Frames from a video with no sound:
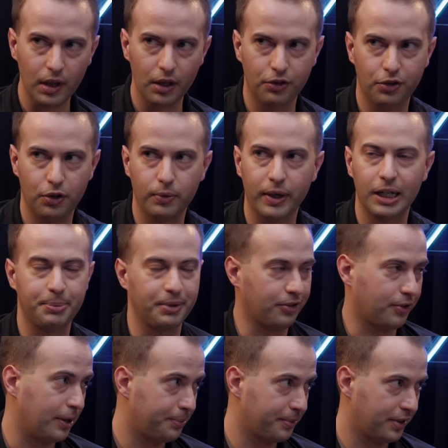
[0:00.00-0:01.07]
to write up a
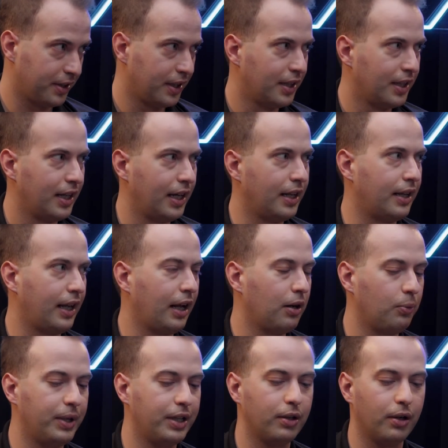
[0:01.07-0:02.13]
script. And then
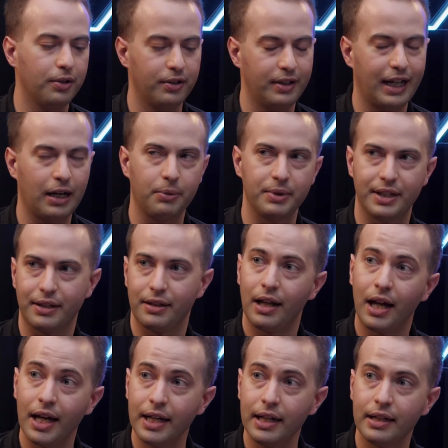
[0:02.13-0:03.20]
we go through that with the
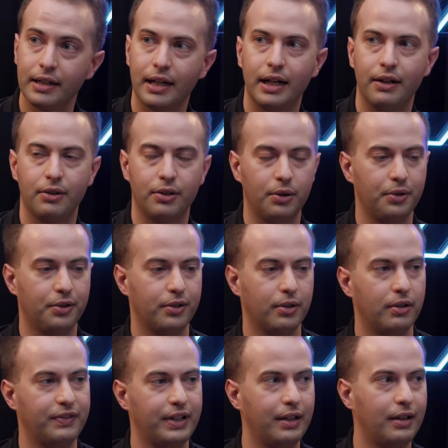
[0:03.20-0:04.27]
client, kind of go through
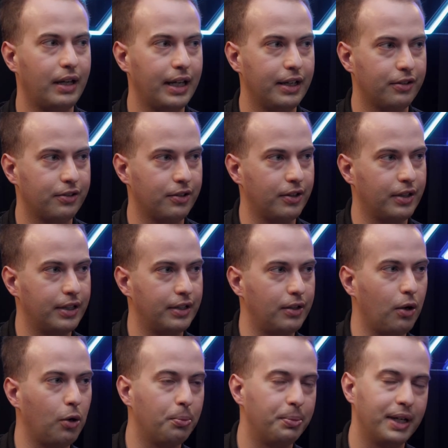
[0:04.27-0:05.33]
if they like certain
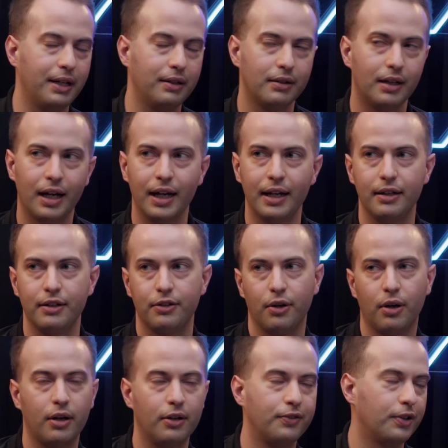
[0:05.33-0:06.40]
opening lines,
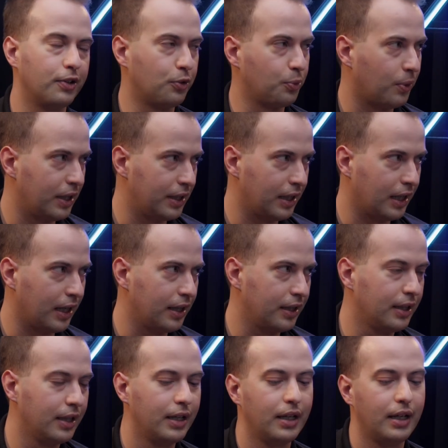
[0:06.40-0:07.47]
offers, whatnot.
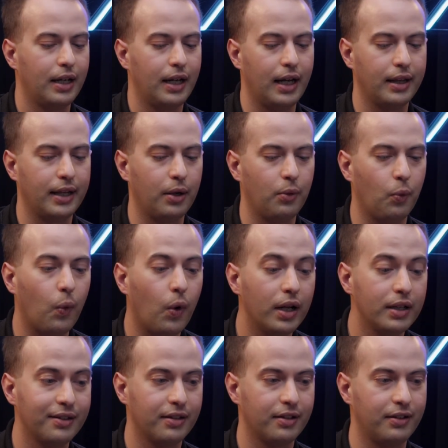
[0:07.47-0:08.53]
And then
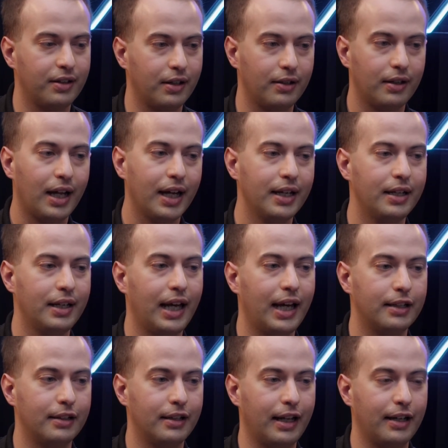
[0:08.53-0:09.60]
once the client
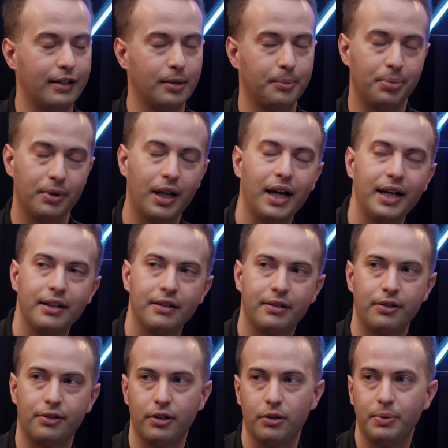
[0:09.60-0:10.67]
and then compliance
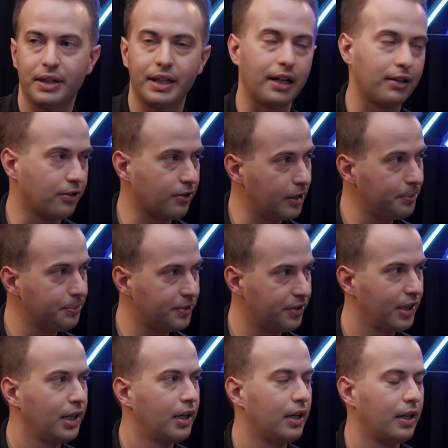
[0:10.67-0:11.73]
is good with that script,
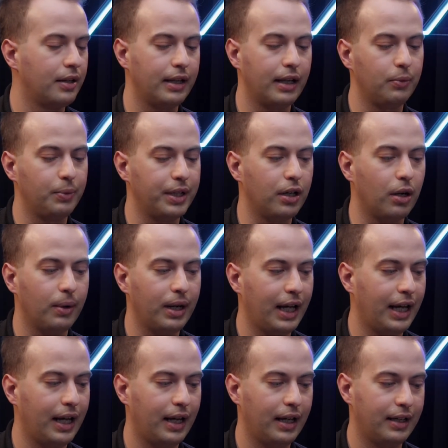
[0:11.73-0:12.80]
then we go
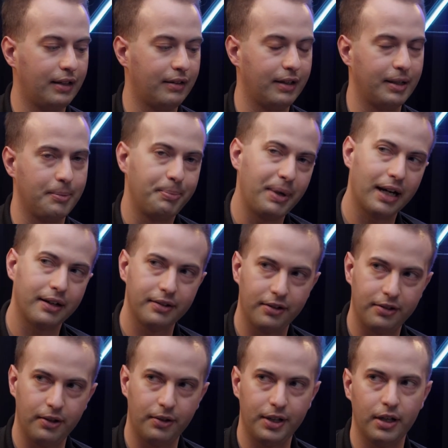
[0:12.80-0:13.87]
ahead and send it back to the
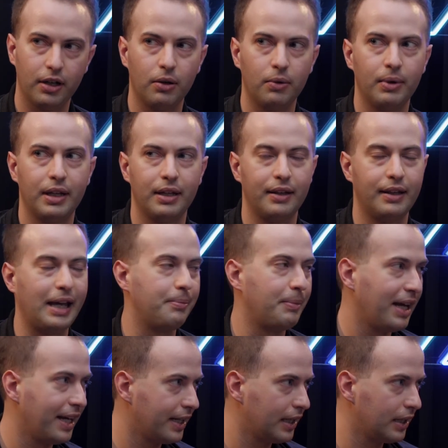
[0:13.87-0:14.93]
studio. They
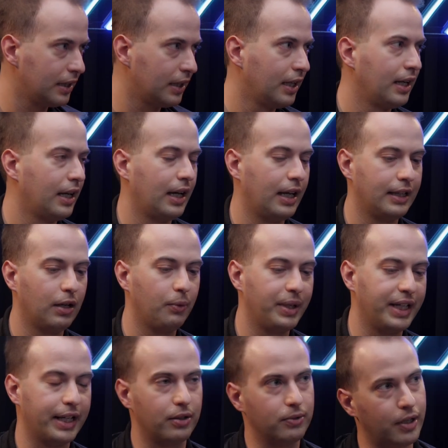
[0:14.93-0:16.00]
make it, and then we
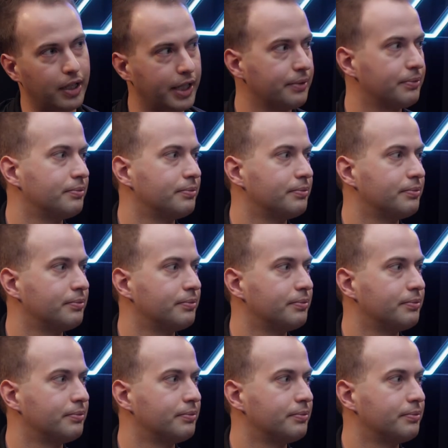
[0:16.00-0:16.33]
get it running.